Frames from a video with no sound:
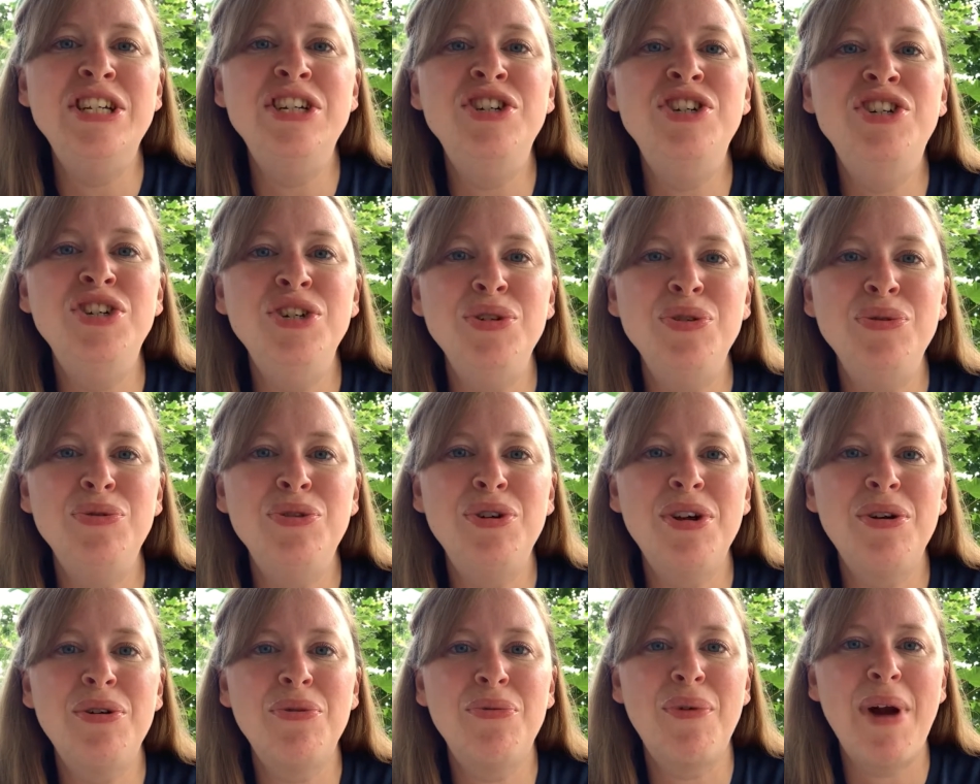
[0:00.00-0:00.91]

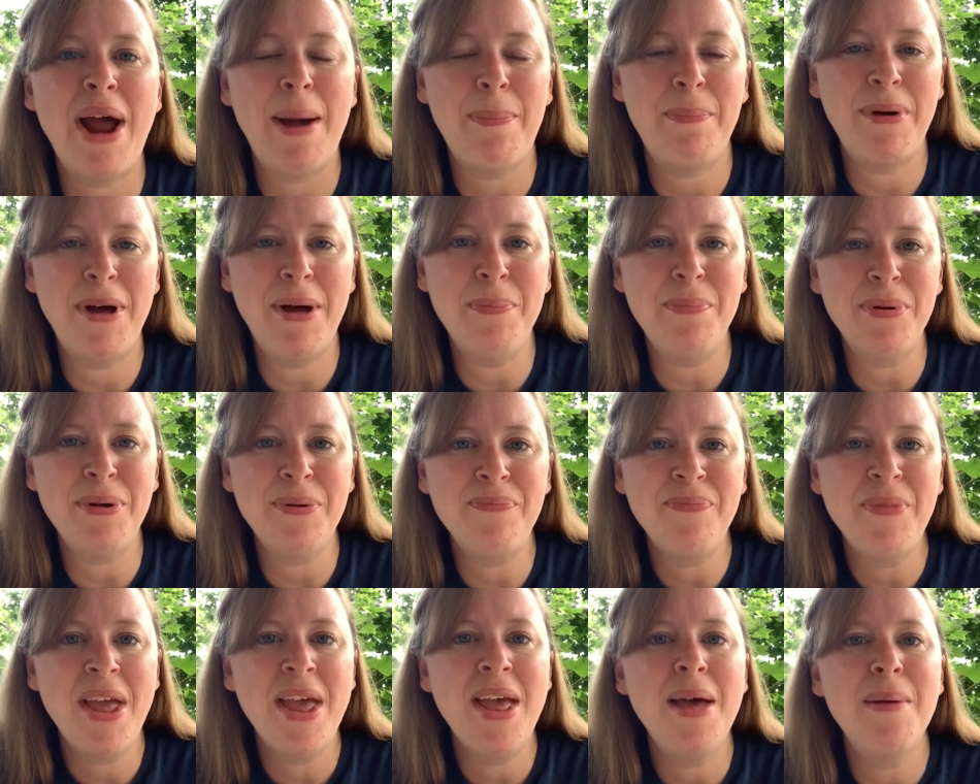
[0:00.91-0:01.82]
June wrap up
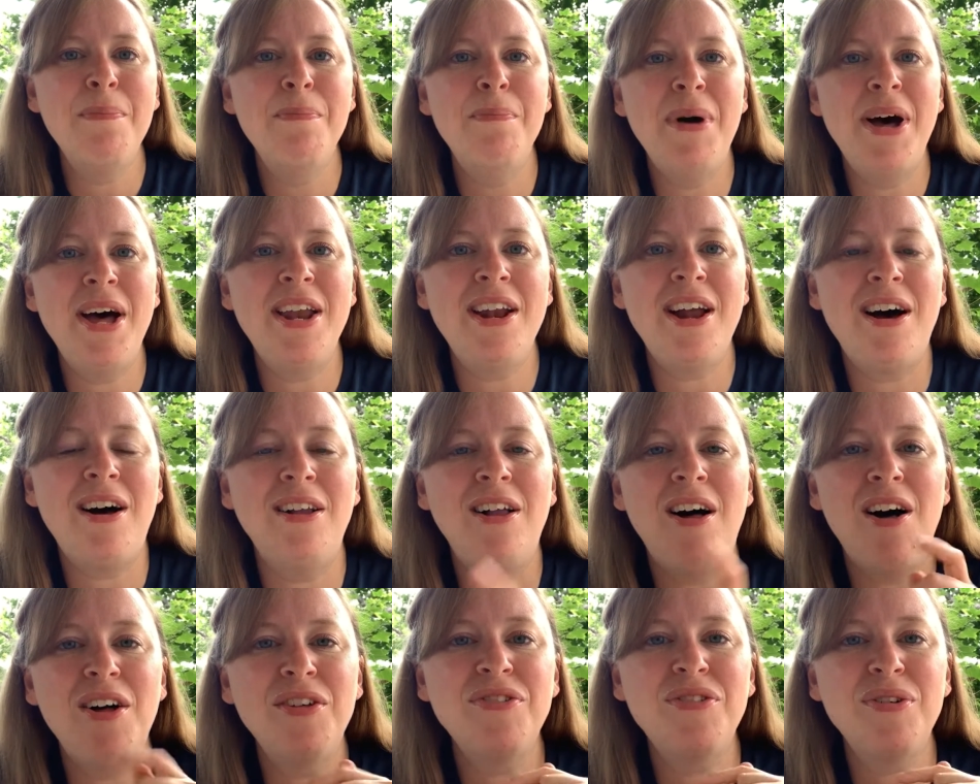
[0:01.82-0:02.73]
but I'll
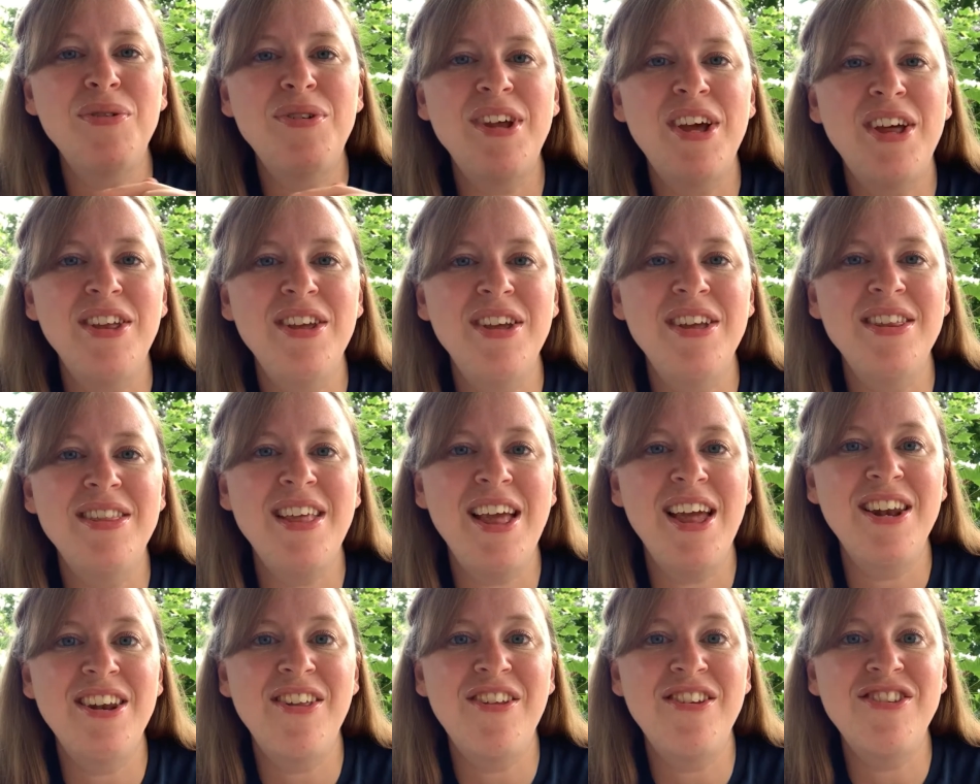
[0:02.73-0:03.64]
also tell you at the
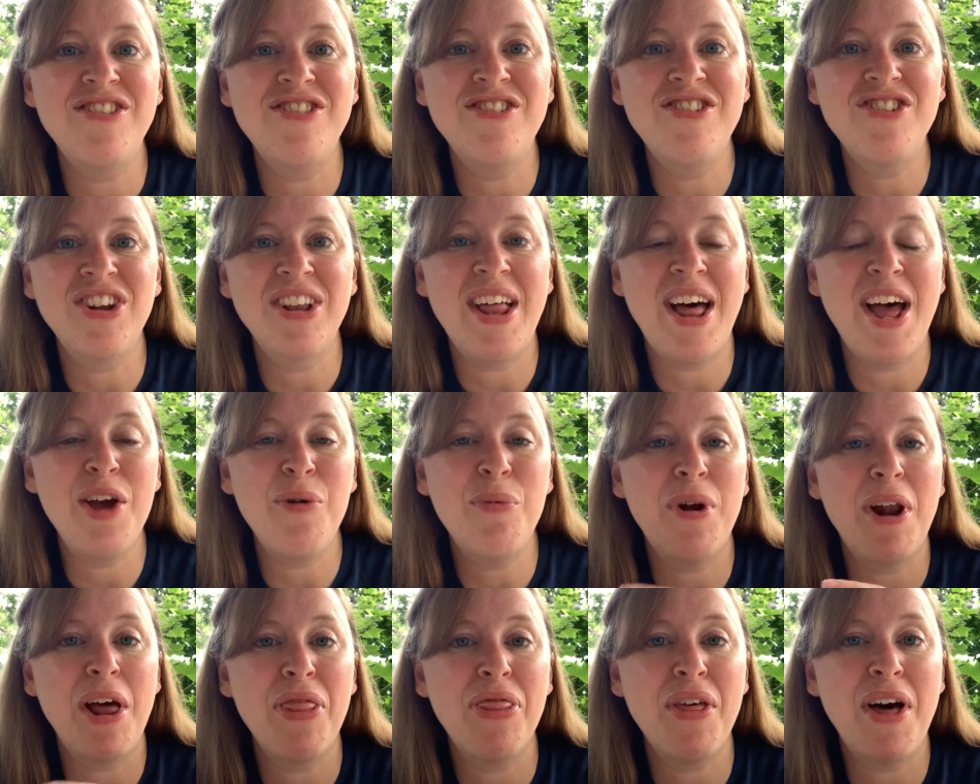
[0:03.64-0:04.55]
end of July
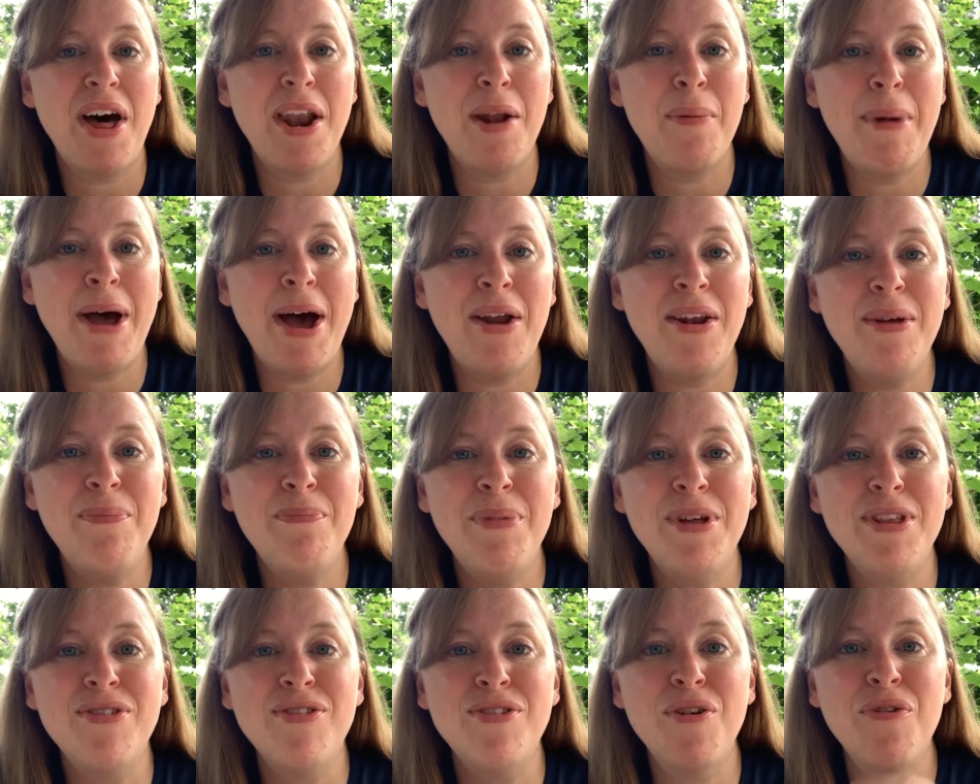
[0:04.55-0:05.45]
what I thought about it
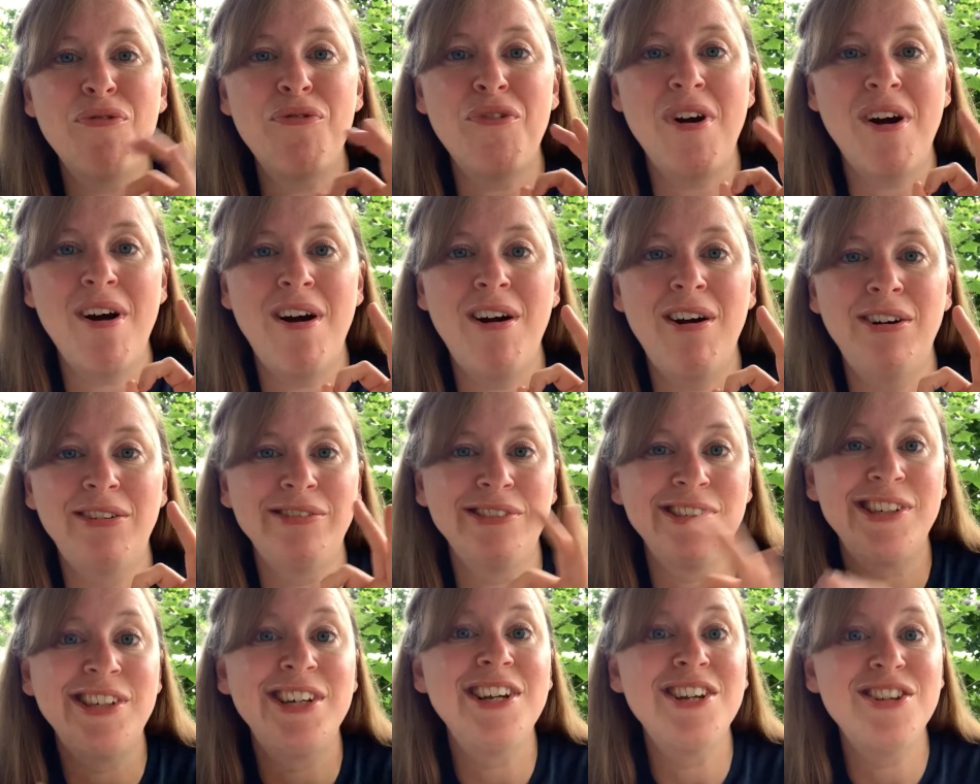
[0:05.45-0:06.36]
but so far
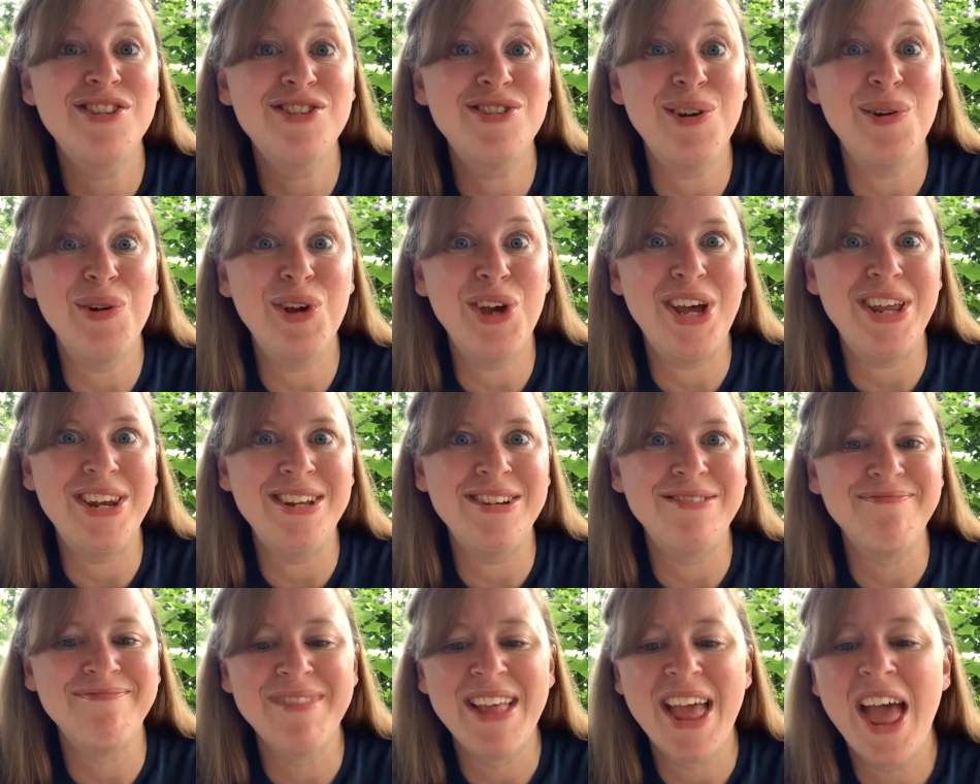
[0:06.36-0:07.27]
so good
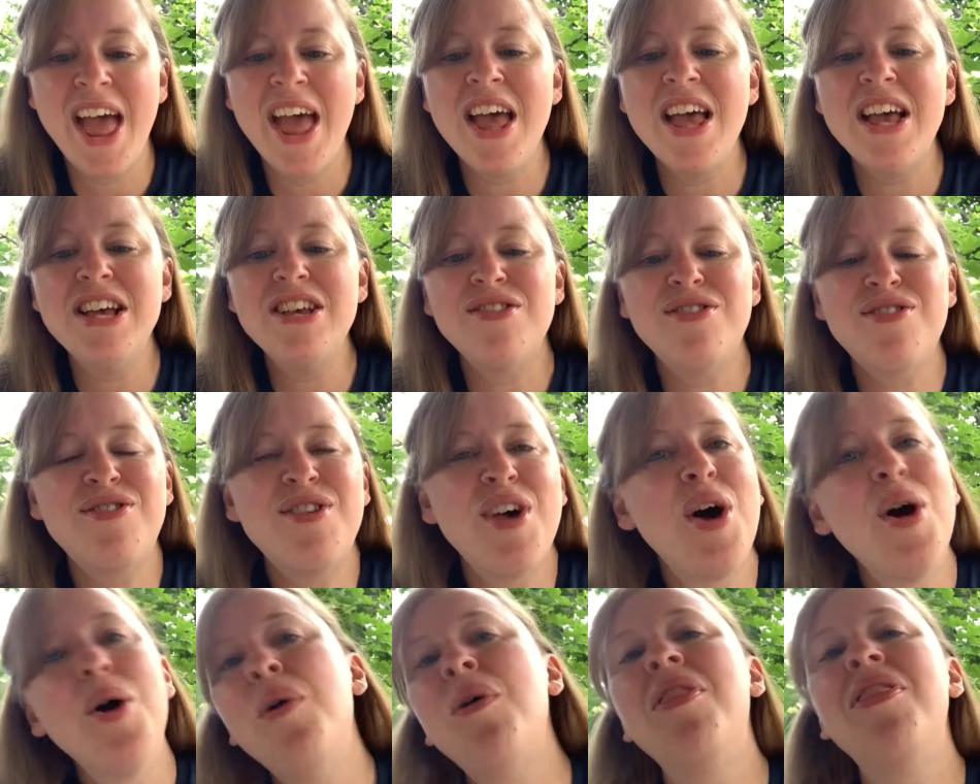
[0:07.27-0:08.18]

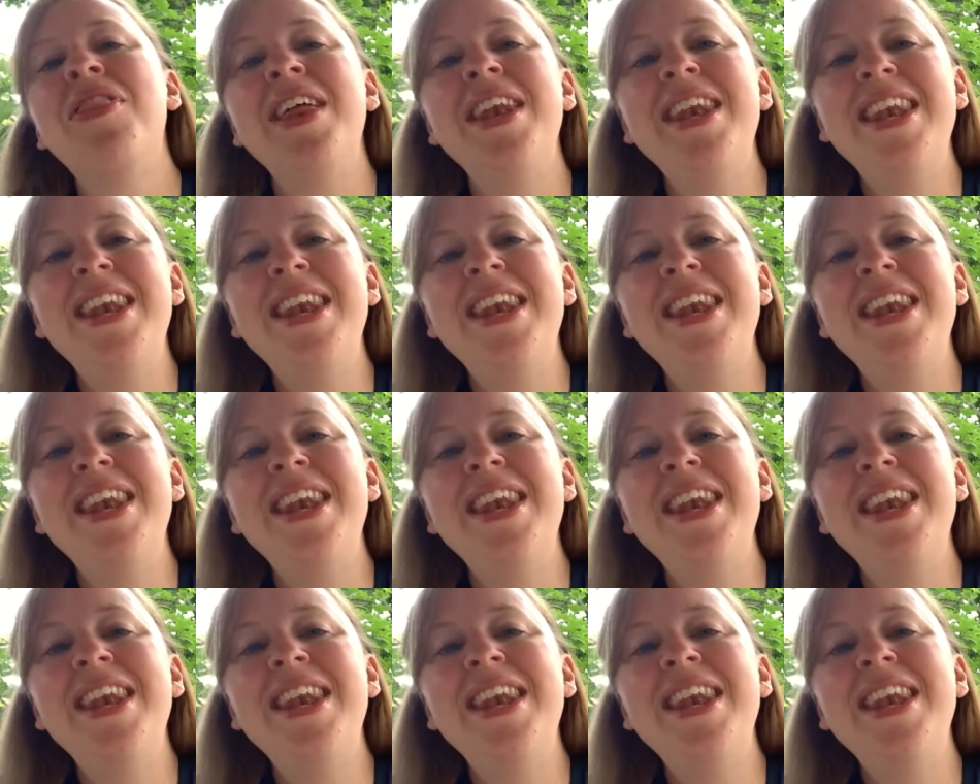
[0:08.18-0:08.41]
so the